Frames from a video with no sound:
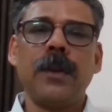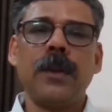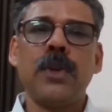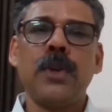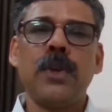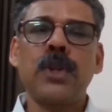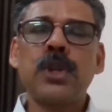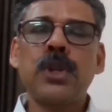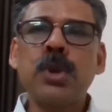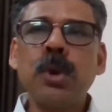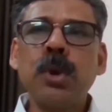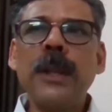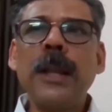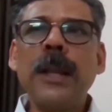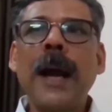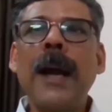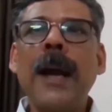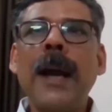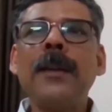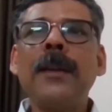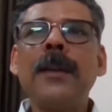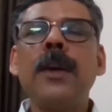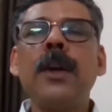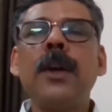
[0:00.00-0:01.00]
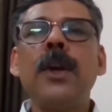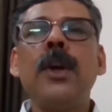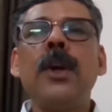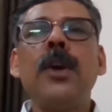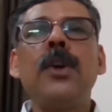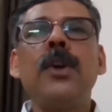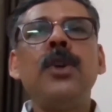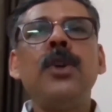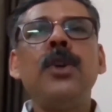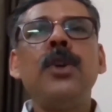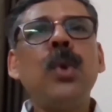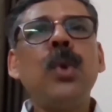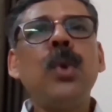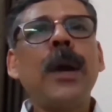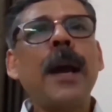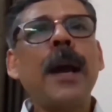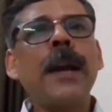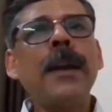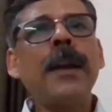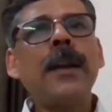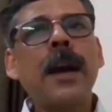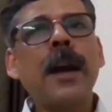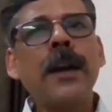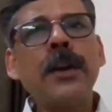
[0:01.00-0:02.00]
so that you
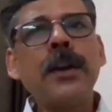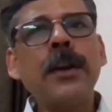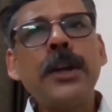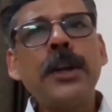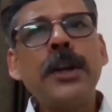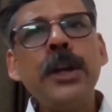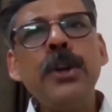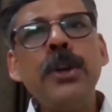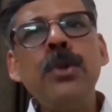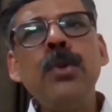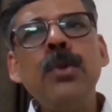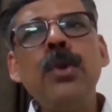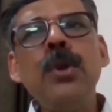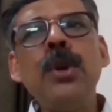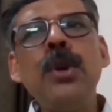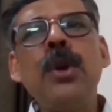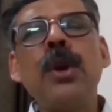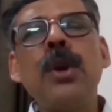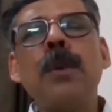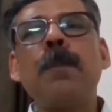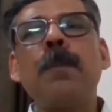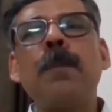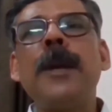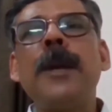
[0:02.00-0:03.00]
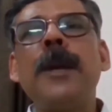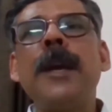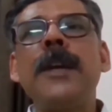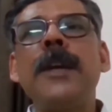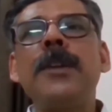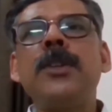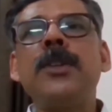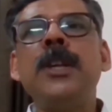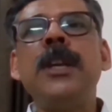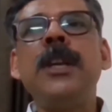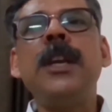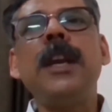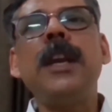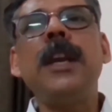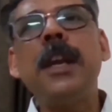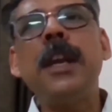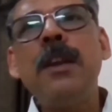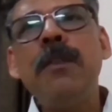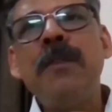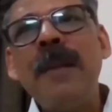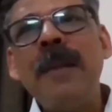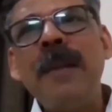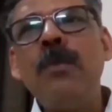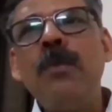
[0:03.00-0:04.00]
can continue your PhD
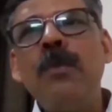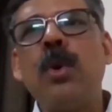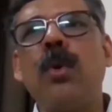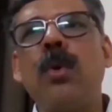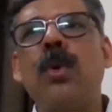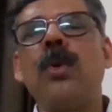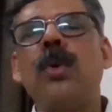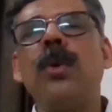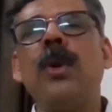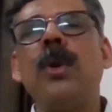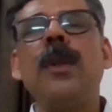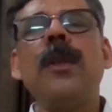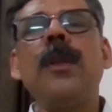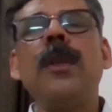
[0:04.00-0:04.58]
even though